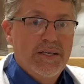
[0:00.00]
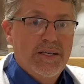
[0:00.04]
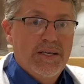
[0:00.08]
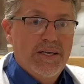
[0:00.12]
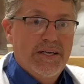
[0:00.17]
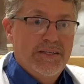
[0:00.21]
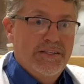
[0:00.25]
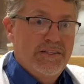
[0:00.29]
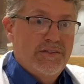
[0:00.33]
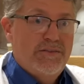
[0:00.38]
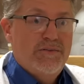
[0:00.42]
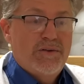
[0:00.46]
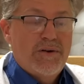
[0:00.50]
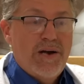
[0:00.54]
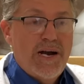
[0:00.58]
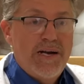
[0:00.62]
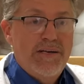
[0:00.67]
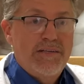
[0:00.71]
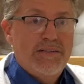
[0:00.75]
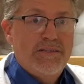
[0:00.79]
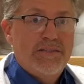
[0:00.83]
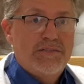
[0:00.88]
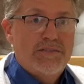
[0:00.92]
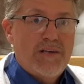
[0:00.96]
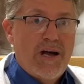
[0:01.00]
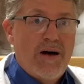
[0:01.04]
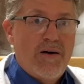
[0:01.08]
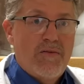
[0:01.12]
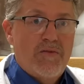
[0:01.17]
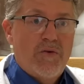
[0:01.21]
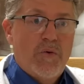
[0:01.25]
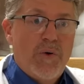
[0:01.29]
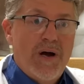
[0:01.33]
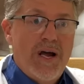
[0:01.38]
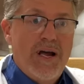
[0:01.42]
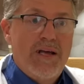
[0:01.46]
and you try to
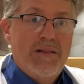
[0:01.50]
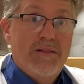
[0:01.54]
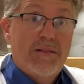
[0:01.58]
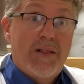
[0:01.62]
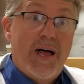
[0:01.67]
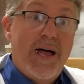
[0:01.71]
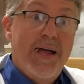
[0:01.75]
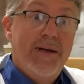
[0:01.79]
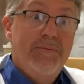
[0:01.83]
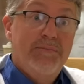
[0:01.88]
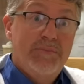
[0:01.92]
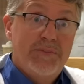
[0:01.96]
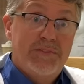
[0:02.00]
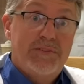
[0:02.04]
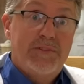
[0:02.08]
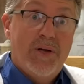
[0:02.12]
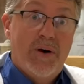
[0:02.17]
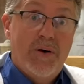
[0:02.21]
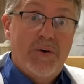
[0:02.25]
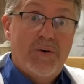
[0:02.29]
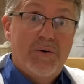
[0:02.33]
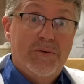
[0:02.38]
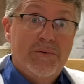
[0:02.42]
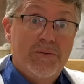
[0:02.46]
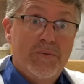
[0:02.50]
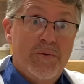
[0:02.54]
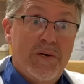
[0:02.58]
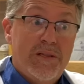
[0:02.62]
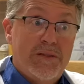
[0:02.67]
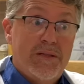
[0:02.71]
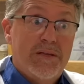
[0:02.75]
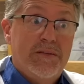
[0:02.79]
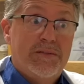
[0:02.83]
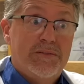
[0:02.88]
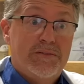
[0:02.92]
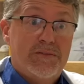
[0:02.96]
dissolve away limestone
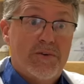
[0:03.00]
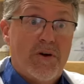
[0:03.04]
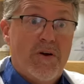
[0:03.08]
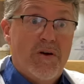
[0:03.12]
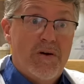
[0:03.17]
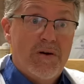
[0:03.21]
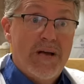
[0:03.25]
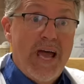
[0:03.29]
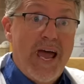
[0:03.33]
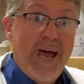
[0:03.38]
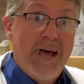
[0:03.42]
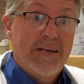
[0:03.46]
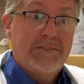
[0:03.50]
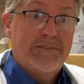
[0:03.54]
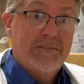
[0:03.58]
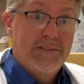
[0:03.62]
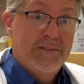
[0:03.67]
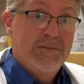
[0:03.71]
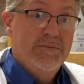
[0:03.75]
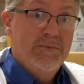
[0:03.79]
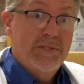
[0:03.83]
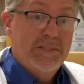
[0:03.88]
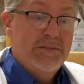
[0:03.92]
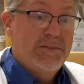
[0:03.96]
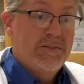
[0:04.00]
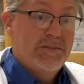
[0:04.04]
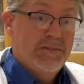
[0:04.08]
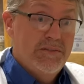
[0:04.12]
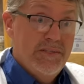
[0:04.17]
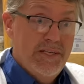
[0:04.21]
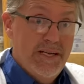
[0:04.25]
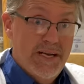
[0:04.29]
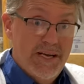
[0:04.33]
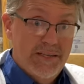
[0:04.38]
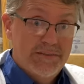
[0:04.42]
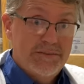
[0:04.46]
with a strong acid, which
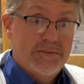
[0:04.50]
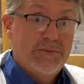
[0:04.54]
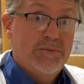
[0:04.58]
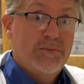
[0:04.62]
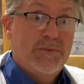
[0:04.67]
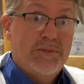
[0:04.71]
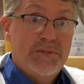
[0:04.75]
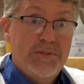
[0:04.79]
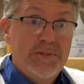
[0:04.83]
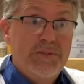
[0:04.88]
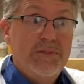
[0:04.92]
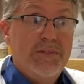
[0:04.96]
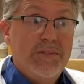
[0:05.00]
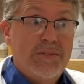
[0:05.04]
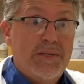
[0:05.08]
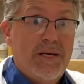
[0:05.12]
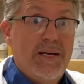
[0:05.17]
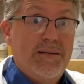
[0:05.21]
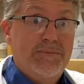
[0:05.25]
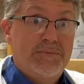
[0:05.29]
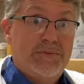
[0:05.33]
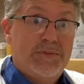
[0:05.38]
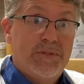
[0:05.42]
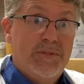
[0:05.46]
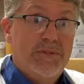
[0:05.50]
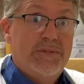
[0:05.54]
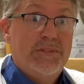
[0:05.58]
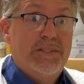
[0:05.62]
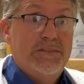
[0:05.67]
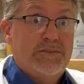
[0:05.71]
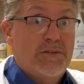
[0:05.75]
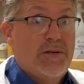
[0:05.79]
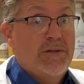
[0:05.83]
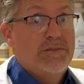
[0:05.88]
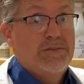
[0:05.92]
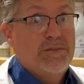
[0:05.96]
the acid will do to limestone,
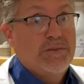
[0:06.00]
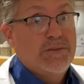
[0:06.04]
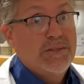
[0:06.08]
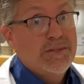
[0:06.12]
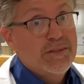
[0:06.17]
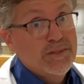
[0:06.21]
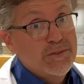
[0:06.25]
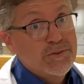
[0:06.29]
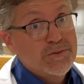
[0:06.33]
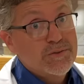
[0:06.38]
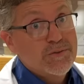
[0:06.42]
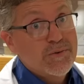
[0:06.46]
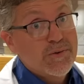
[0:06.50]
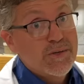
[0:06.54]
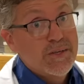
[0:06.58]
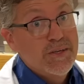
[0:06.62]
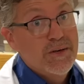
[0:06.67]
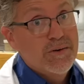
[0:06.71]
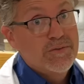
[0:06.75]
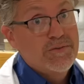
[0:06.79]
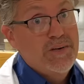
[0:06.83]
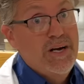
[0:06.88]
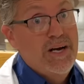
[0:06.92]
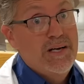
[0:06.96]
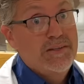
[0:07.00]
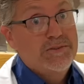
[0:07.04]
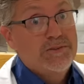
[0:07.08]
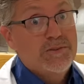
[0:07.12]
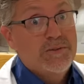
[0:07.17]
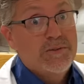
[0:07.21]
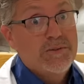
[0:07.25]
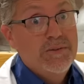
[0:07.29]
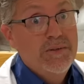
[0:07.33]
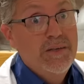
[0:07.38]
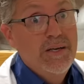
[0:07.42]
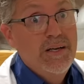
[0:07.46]
it's also going to destroy your
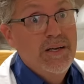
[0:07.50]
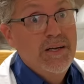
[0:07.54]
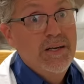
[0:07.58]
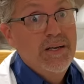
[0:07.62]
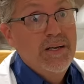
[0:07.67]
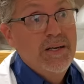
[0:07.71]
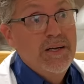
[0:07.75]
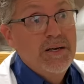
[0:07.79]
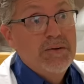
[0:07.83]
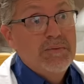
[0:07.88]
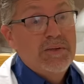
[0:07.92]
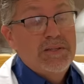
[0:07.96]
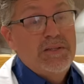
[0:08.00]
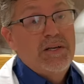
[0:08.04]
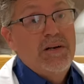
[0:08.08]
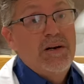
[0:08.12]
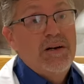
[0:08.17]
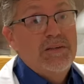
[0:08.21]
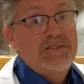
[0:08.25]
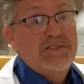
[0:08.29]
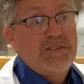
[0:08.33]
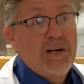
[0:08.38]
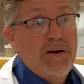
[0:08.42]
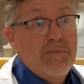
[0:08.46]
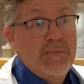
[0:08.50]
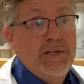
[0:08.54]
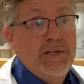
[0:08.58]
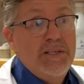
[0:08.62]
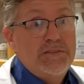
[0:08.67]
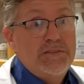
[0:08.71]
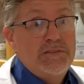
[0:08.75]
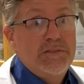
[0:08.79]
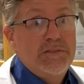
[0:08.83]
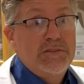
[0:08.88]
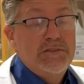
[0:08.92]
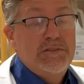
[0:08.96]
fossil. But there are some
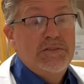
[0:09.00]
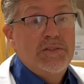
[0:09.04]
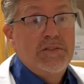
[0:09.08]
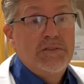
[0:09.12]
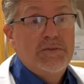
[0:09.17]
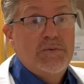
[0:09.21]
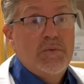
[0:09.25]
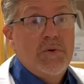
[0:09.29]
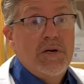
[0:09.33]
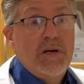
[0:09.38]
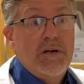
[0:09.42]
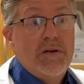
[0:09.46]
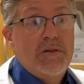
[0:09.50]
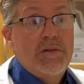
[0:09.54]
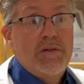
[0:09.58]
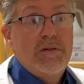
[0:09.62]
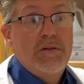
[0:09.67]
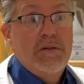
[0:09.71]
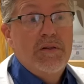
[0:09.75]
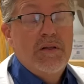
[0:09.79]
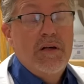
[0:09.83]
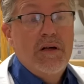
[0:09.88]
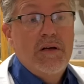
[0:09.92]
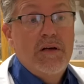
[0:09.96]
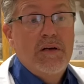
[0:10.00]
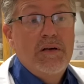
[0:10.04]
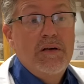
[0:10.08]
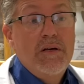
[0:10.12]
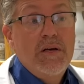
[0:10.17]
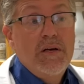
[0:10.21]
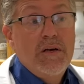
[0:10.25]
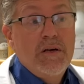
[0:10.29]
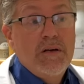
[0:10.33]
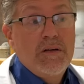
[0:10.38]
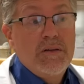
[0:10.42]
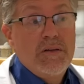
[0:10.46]
instances where the,
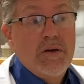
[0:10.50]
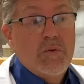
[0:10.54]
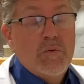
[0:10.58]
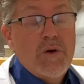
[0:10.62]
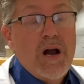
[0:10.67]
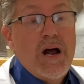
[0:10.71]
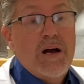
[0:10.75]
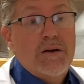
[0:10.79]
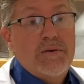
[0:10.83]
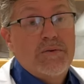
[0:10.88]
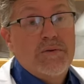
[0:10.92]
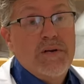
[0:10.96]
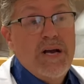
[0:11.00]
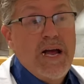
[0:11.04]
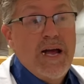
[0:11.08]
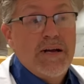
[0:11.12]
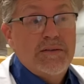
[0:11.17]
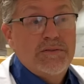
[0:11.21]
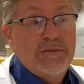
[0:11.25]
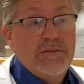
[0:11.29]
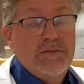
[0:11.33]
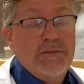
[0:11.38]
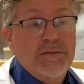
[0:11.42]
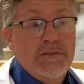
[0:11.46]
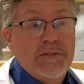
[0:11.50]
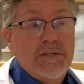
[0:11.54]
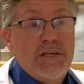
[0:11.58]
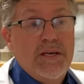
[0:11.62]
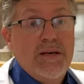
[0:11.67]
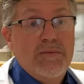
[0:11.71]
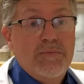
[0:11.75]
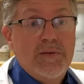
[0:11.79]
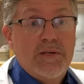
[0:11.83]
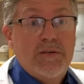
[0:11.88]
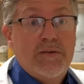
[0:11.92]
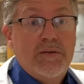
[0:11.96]
the rock reacts to a
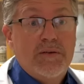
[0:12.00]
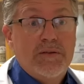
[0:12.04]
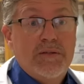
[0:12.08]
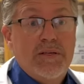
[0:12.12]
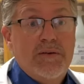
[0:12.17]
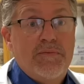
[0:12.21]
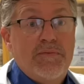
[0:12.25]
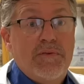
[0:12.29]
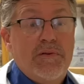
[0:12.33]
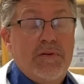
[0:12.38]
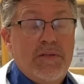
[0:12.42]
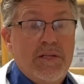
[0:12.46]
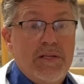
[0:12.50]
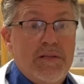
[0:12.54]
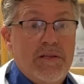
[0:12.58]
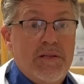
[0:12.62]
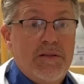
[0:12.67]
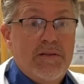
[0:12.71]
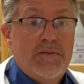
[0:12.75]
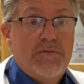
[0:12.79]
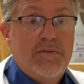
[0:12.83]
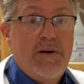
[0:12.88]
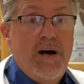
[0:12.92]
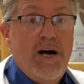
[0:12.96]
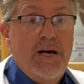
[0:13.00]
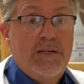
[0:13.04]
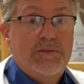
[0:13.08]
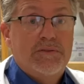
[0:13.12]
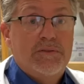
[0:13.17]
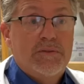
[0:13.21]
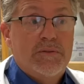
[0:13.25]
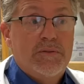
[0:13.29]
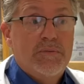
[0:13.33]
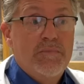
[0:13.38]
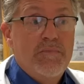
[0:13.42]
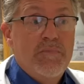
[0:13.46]
chemical differently than the
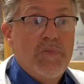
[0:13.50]
fossil.